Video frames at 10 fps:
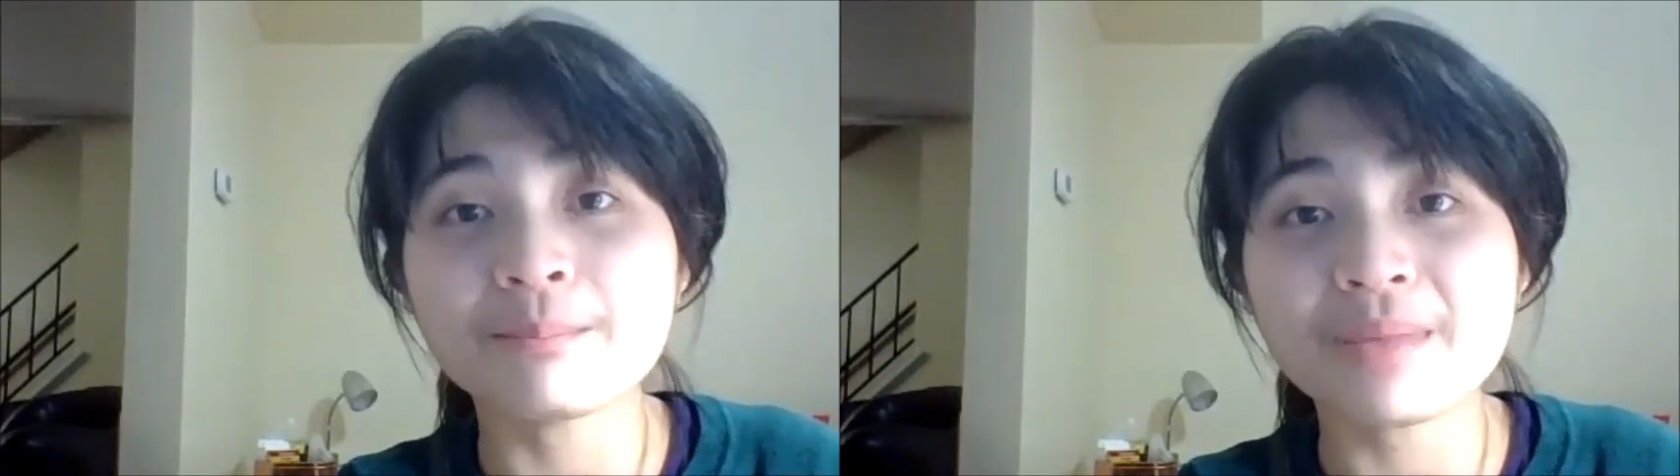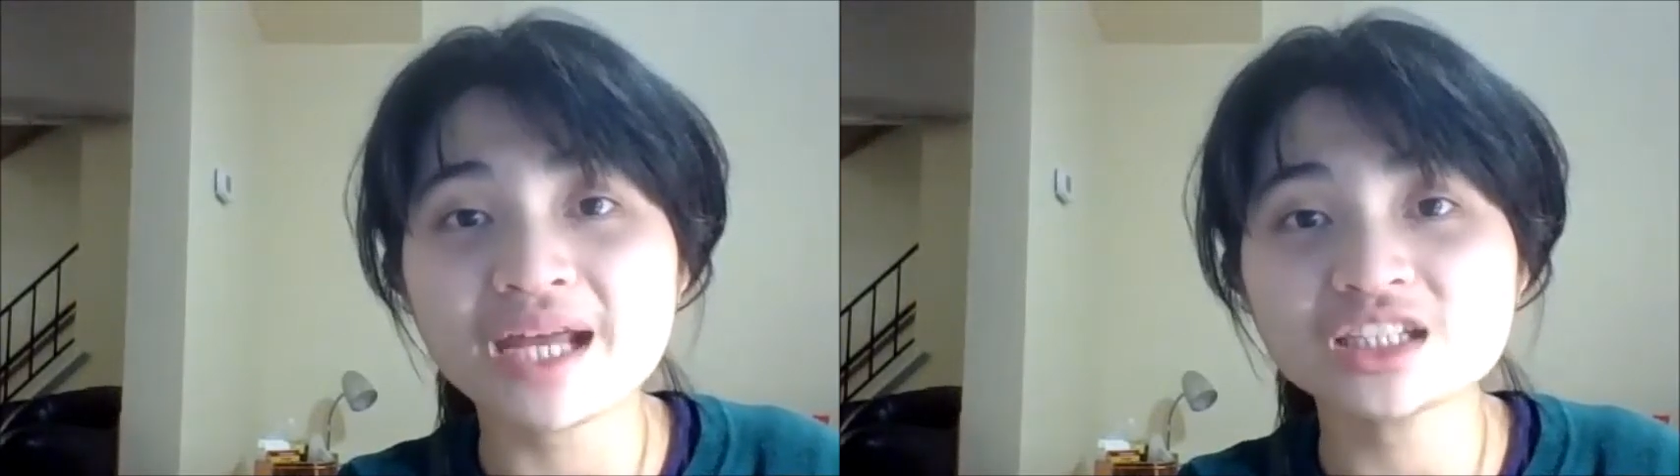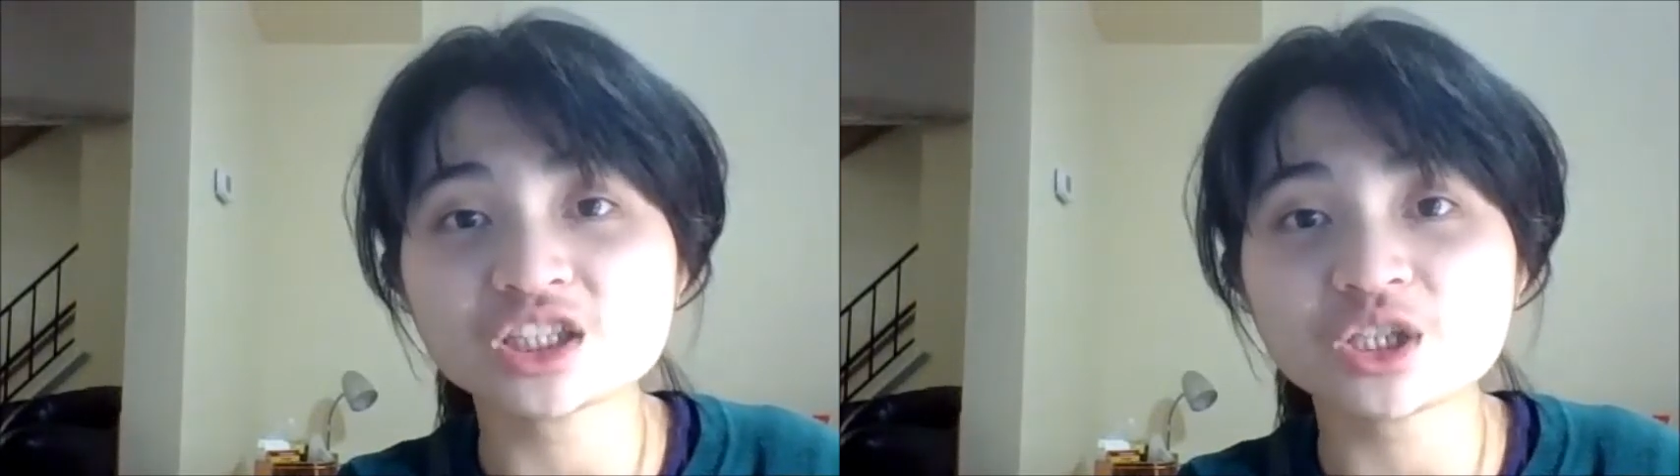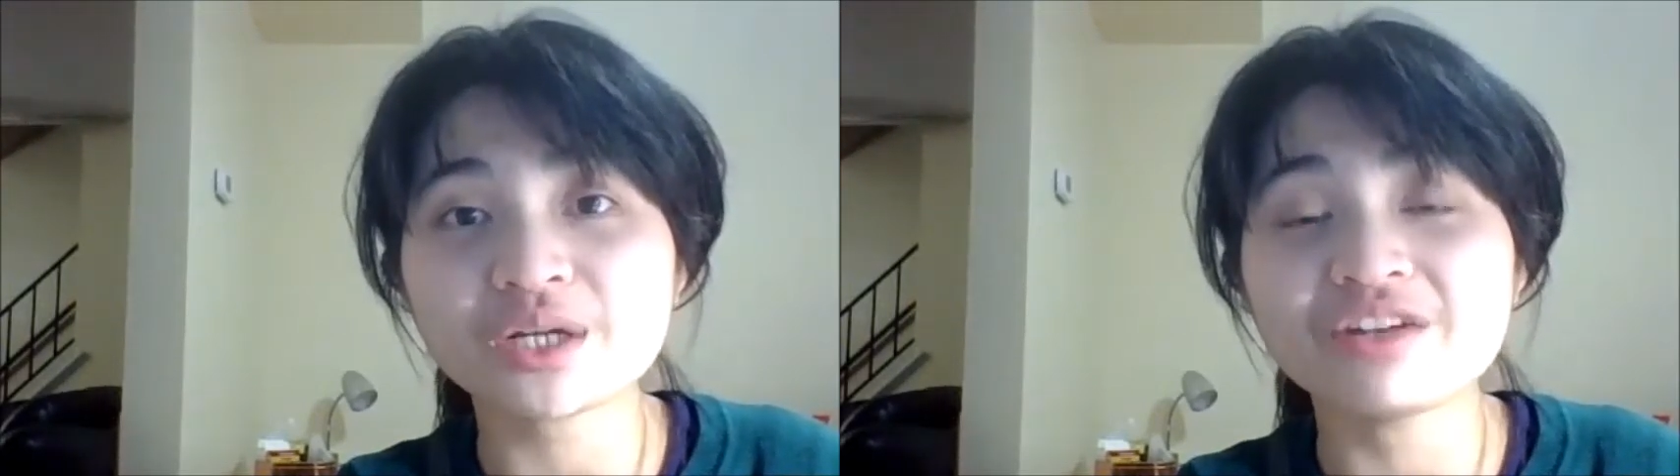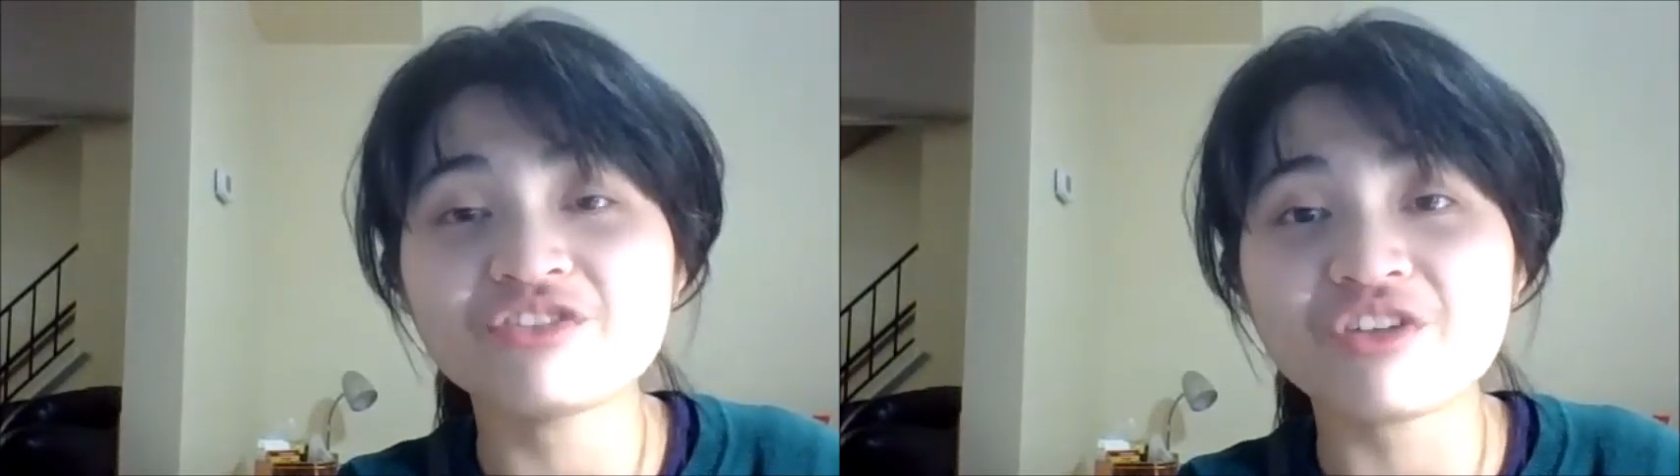major
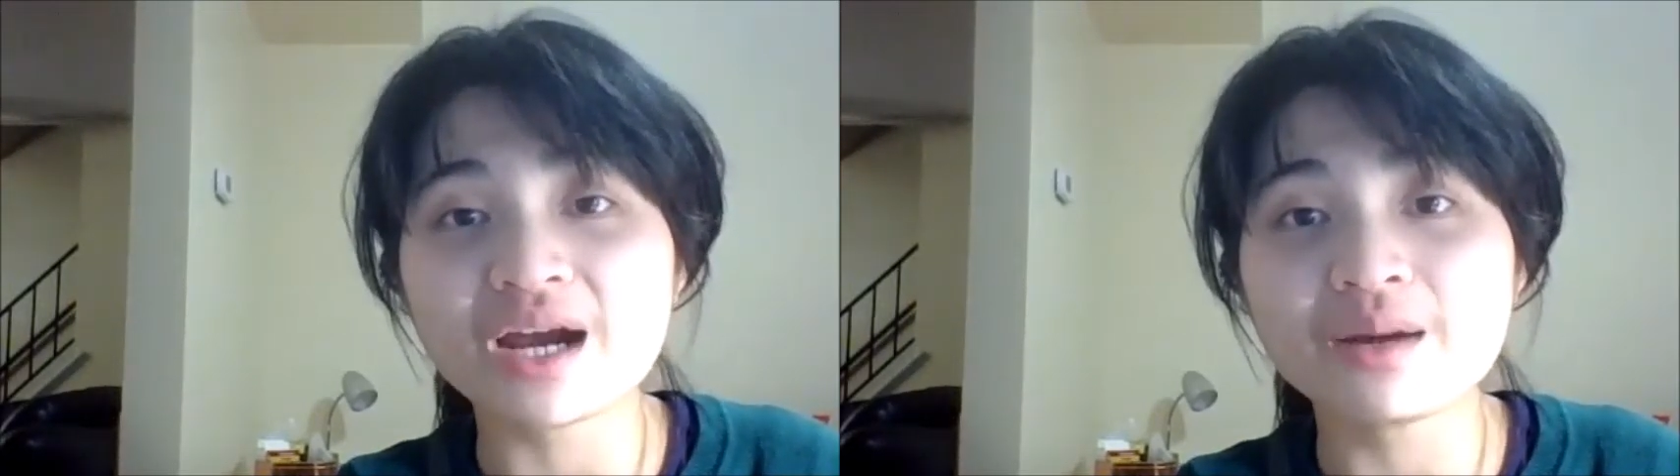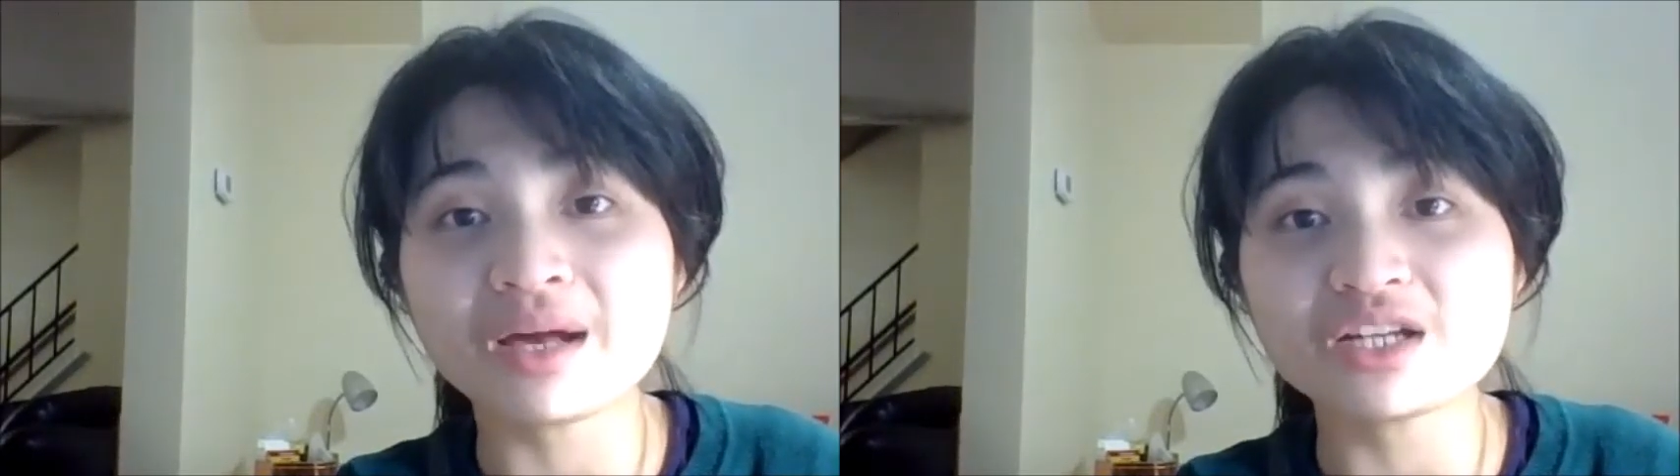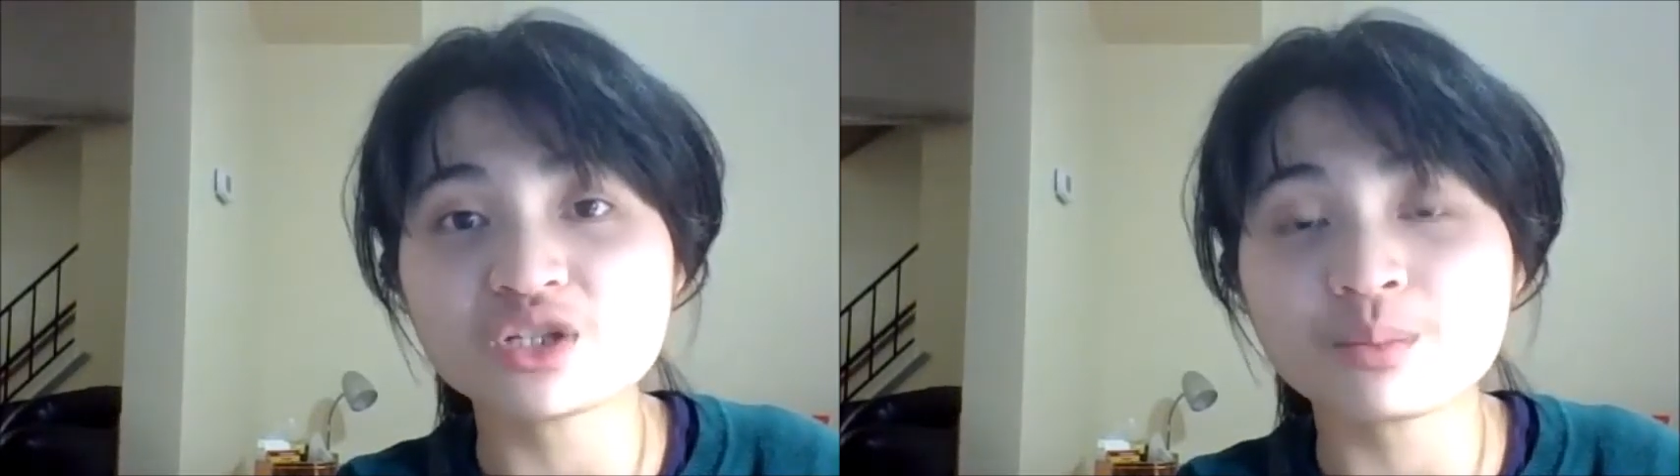environmental